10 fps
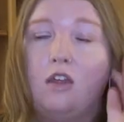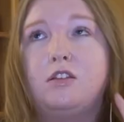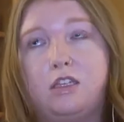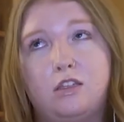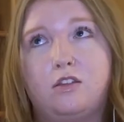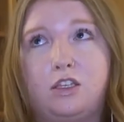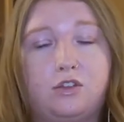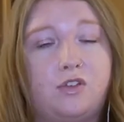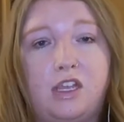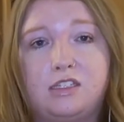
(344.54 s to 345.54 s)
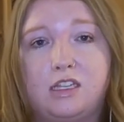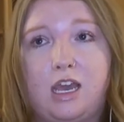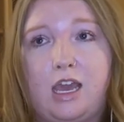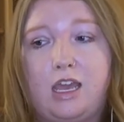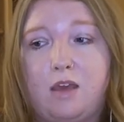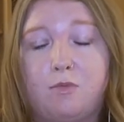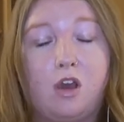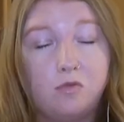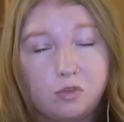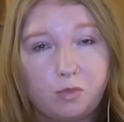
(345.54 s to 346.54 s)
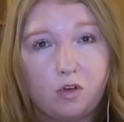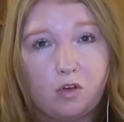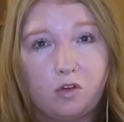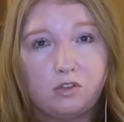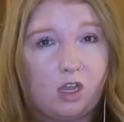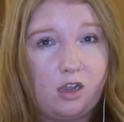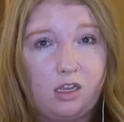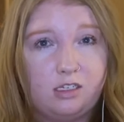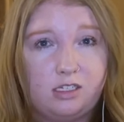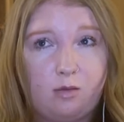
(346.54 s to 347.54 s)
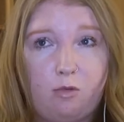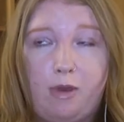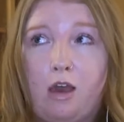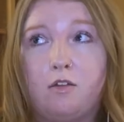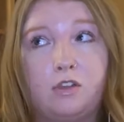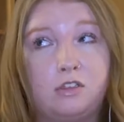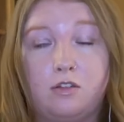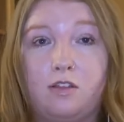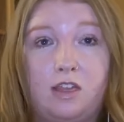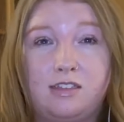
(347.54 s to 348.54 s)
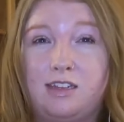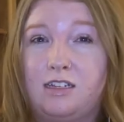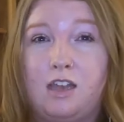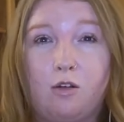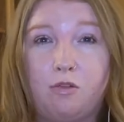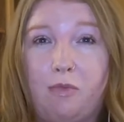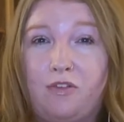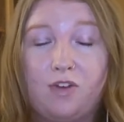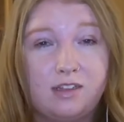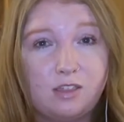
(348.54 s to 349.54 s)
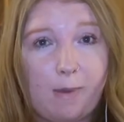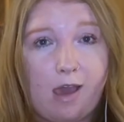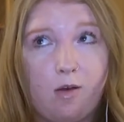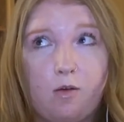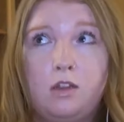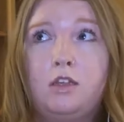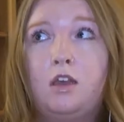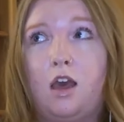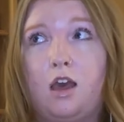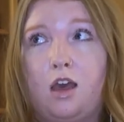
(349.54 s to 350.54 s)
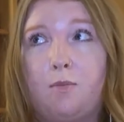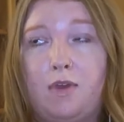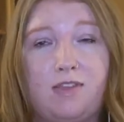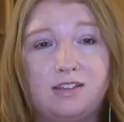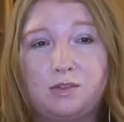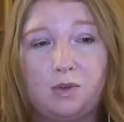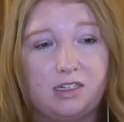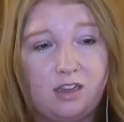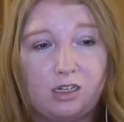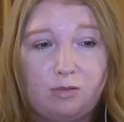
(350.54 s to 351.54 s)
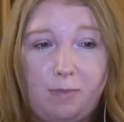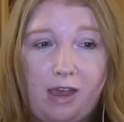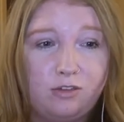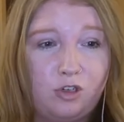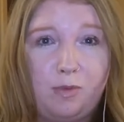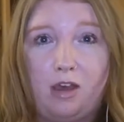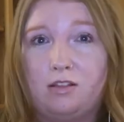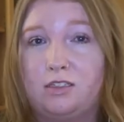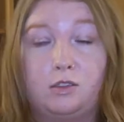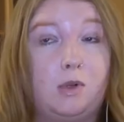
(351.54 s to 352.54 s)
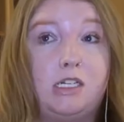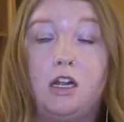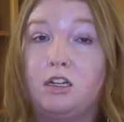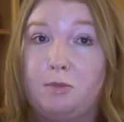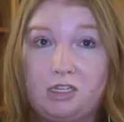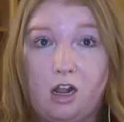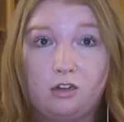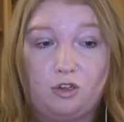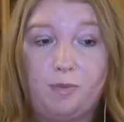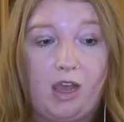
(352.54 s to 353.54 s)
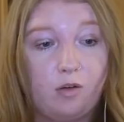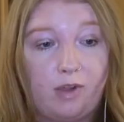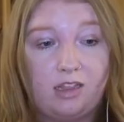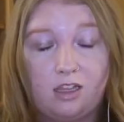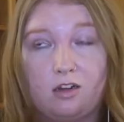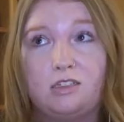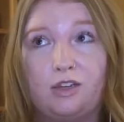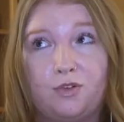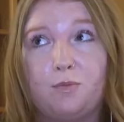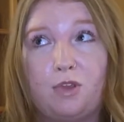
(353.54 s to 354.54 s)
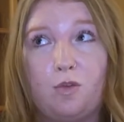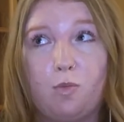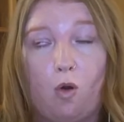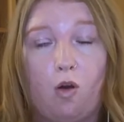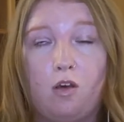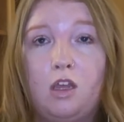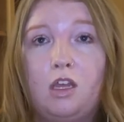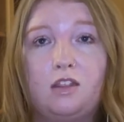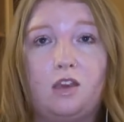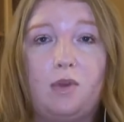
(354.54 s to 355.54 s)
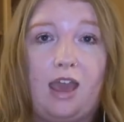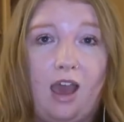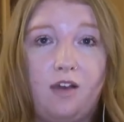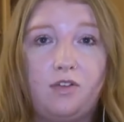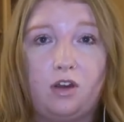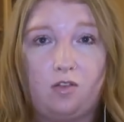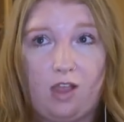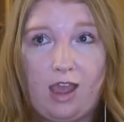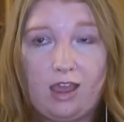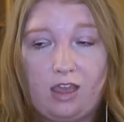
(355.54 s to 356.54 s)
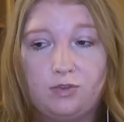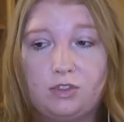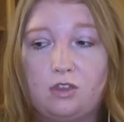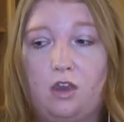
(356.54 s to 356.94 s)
The, these are things that I am comfortable talking to them about. These are the things that I talk with my friends about. Um, and this is what I talk to my pastor about. This is what I talk to my doctor about, right? There are different people that we have in our lives.